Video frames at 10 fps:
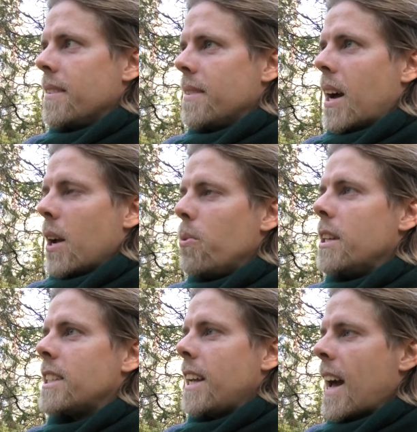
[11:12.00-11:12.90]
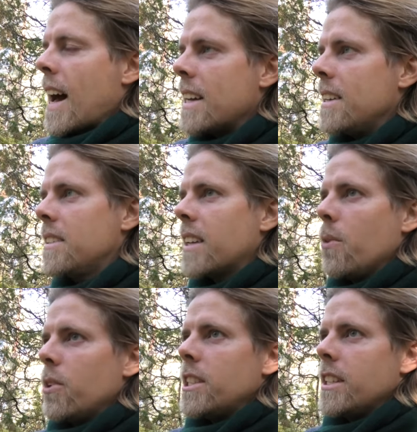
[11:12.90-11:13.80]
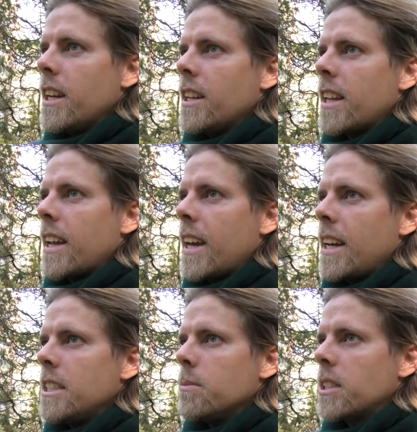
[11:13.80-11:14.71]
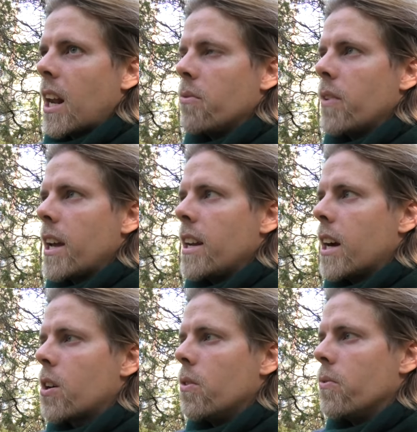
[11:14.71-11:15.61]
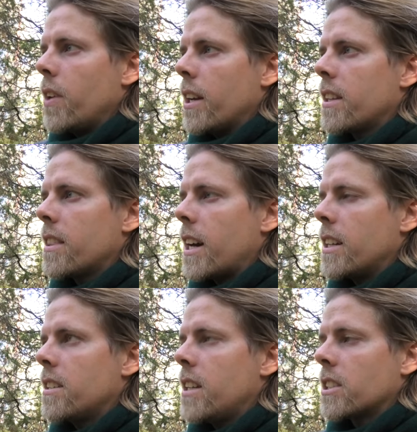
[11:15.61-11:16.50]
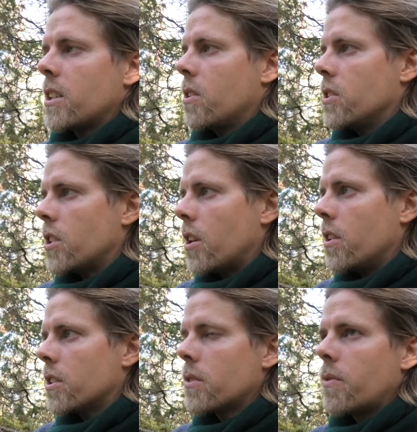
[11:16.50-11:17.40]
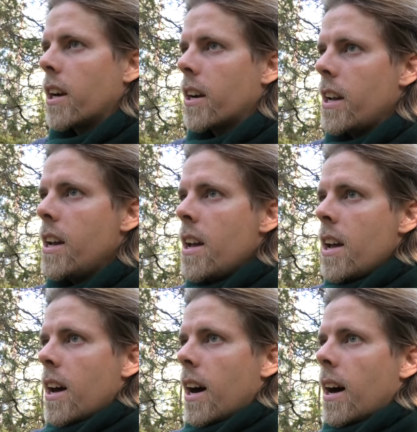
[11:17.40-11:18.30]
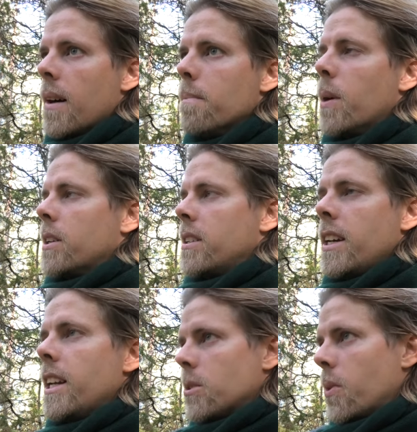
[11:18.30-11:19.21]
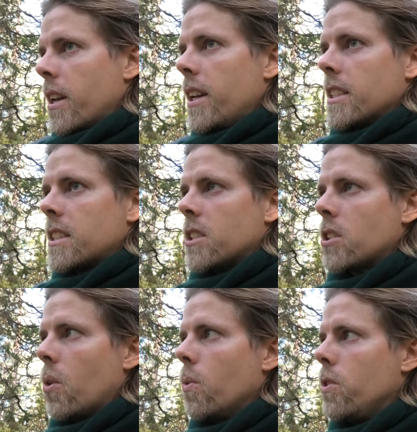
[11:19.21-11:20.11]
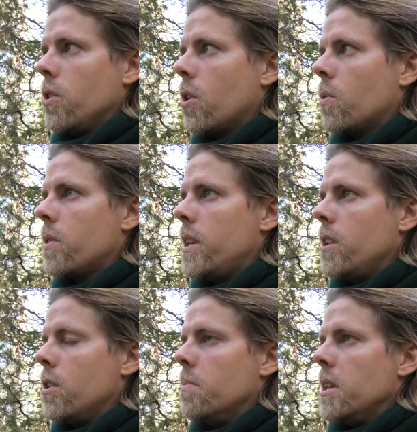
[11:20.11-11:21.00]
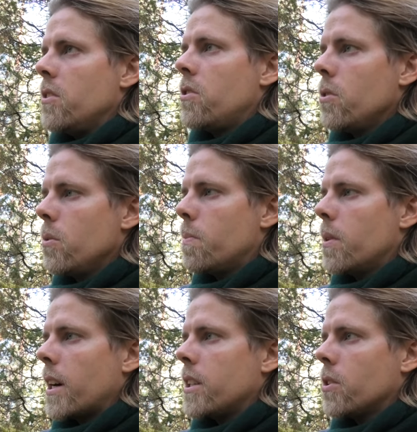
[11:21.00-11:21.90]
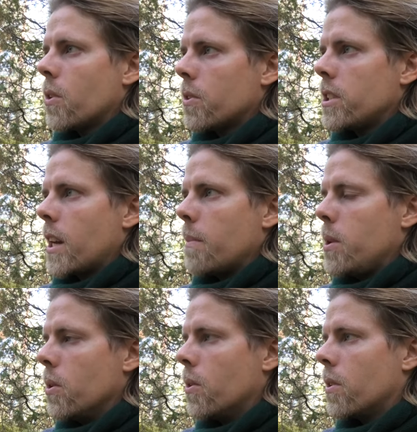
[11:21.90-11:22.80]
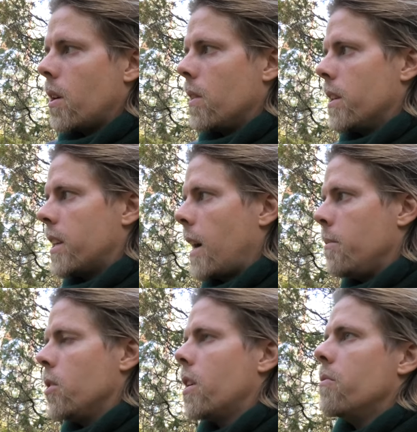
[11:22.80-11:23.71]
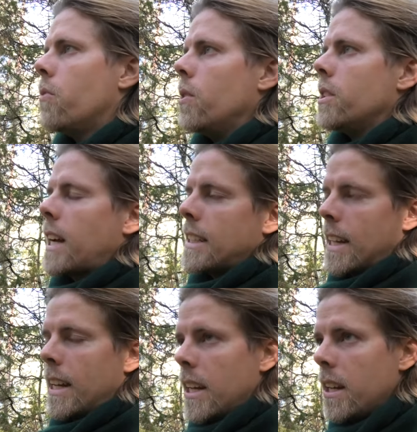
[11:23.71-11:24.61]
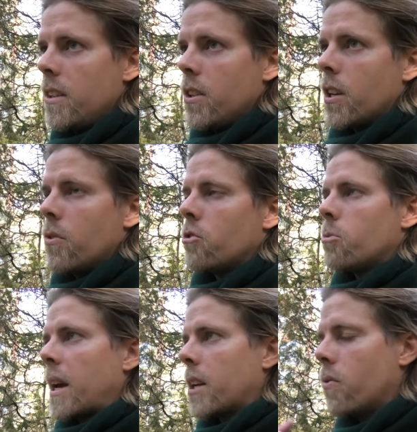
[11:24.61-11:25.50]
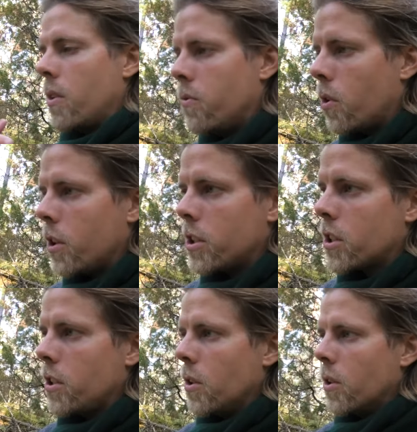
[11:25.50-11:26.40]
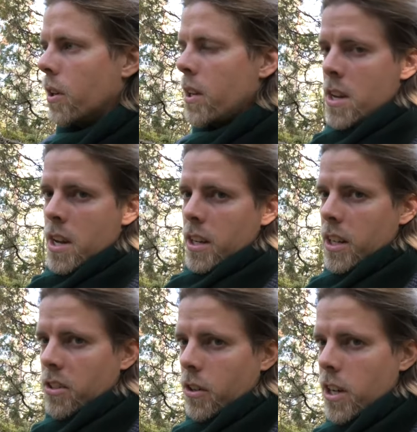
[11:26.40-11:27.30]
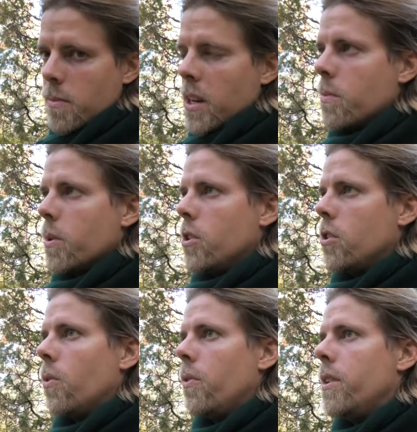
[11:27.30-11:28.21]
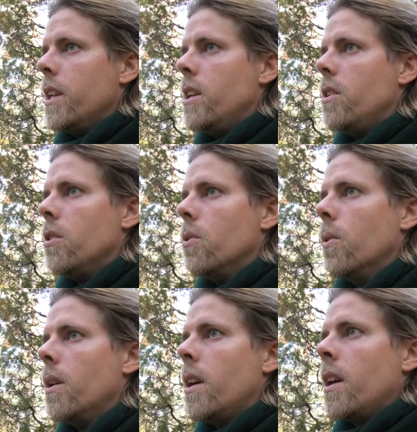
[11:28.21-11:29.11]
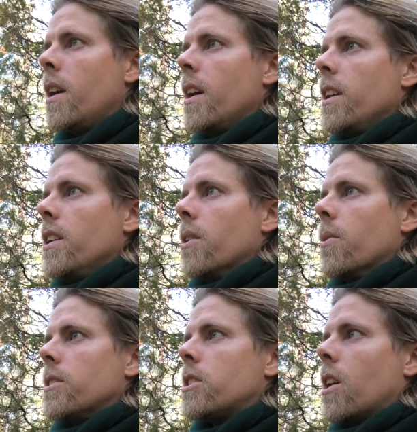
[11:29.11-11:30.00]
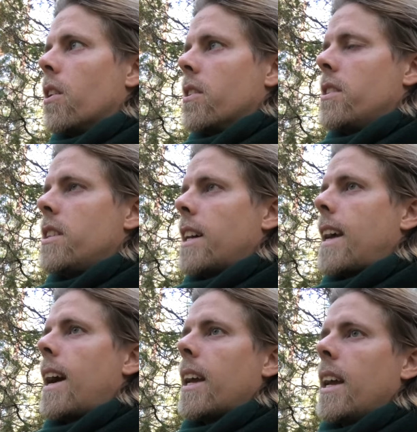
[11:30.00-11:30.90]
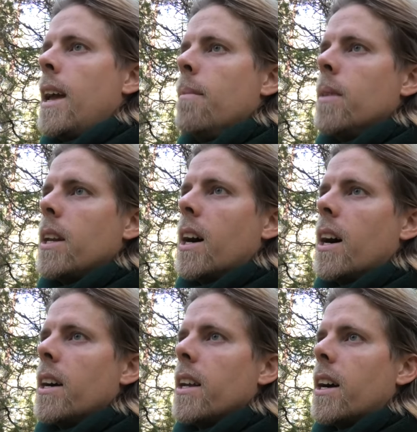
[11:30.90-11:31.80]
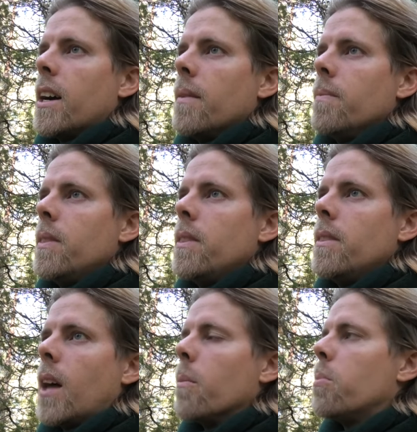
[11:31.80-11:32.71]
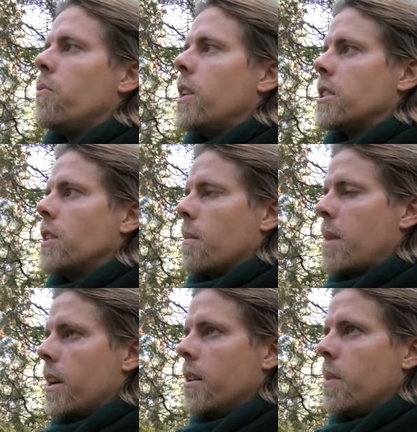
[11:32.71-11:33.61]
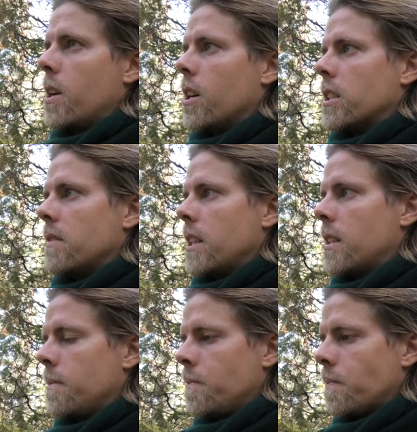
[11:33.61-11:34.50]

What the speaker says: I wish he didn't engage himself in a conflict that doesn't concern us, frankly, but it is what it is. So you don't need to be super ideologically pure all the time. You can voice, as I did, you can respectfully voice your disagreement, but you don't need to, you know, start attacking him in a unprofessional manner because of it.